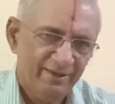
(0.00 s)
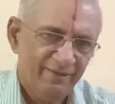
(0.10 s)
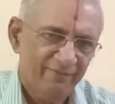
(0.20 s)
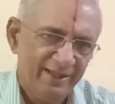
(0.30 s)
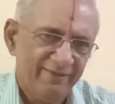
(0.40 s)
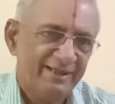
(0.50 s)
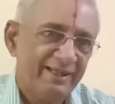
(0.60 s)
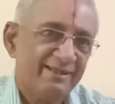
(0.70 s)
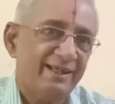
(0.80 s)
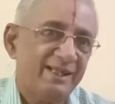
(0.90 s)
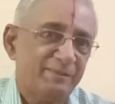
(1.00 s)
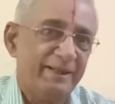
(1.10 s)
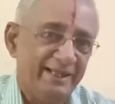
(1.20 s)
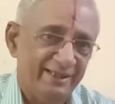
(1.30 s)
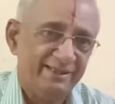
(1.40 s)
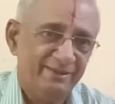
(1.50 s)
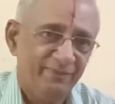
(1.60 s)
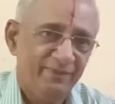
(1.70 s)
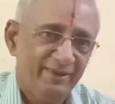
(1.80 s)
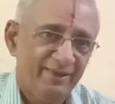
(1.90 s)
Wherever there is expertise,
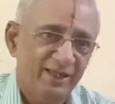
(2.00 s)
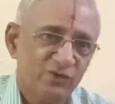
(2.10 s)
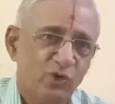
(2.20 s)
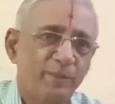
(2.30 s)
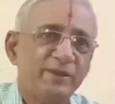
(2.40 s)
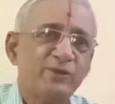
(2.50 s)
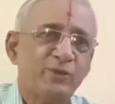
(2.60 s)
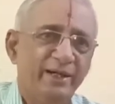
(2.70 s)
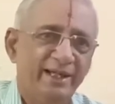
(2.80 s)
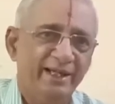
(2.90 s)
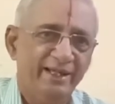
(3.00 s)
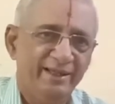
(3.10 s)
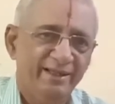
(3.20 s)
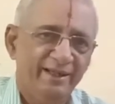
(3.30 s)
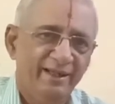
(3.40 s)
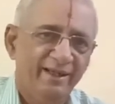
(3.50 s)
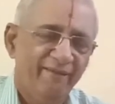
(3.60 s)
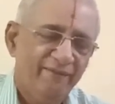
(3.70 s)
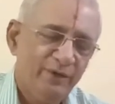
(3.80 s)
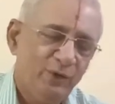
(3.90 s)
the scope is quite high.
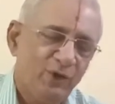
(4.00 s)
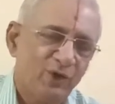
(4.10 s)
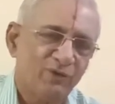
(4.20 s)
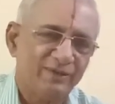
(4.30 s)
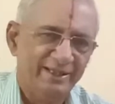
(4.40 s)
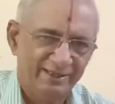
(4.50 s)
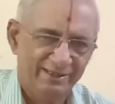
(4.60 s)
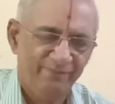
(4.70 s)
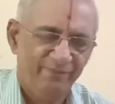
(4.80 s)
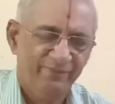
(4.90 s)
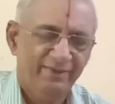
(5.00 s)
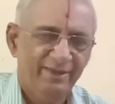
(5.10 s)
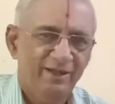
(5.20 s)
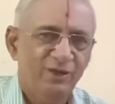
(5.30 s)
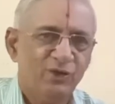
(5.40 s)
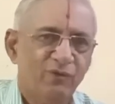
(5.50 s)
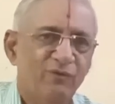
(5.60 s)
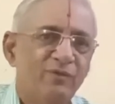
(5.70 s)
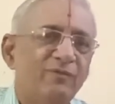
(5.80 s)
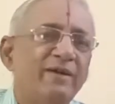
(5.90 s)
We do a lot of things.
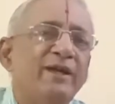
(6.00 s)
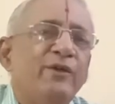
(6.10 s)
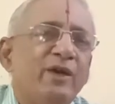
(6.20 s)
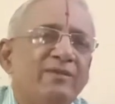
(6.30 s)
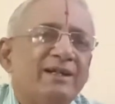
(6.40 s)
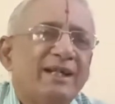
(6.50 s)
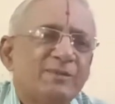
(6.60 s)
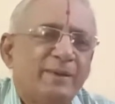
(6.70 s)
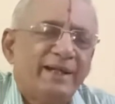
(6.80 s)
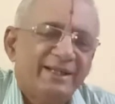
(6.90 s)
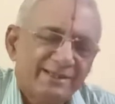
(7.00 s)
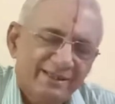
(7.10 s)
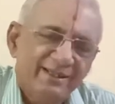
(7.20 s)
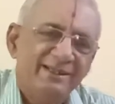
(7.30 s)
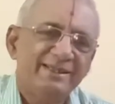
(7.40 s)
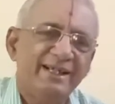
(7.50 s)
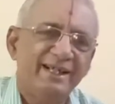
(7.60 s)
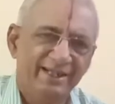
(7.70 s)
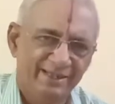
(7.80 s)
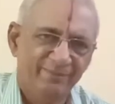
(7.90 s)
So when you have that expertise,
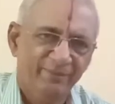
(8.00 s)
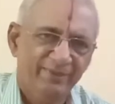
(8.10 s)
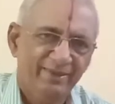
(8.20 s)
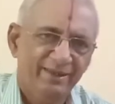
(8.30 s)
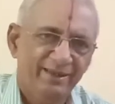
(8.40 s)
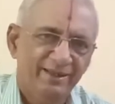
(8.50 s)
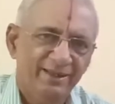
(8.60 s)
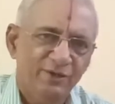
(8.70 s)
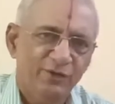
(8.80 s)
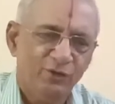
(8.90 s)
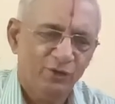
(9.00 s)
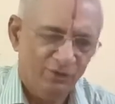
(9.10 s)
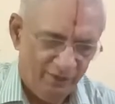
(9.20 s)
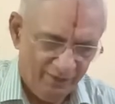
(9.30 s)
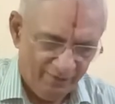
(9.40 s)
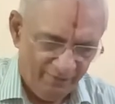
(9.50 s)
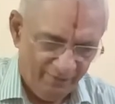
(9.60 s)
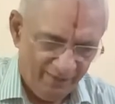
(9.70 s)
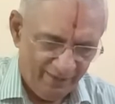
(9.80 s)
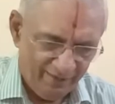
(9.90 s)
share it. So
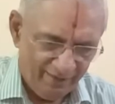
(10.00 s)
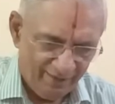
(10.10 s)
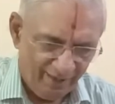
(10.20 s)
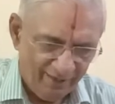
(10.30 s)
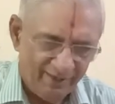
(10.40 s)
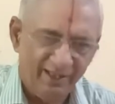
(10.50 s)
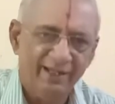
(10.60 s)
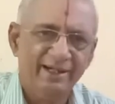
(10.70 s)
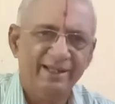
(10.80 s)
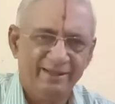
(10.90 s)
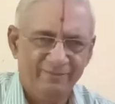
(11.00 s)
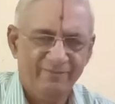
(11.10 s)
Rag Kalyani,